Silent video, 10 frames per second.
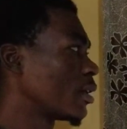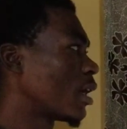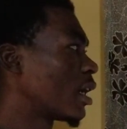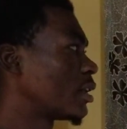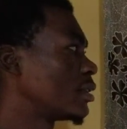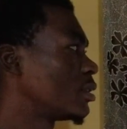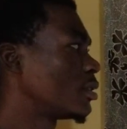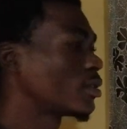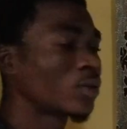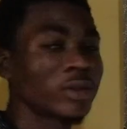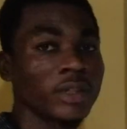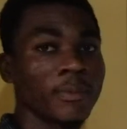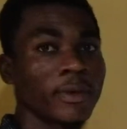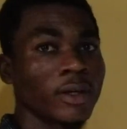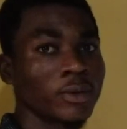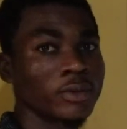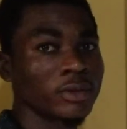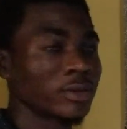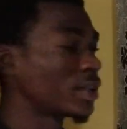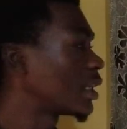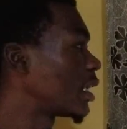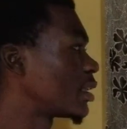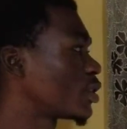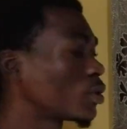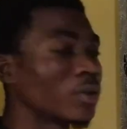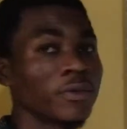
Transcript: I talked about the addition